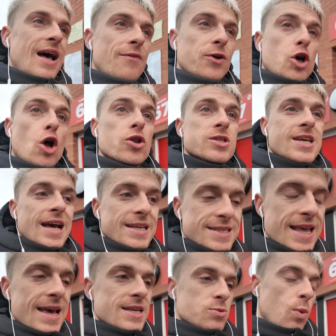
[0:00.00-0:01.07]
it. Now, the
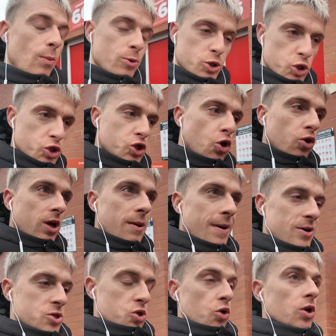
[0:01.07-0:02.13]
context is, when we're just talking
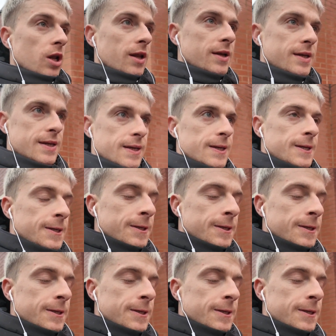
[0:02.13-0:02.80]
about Sunderland,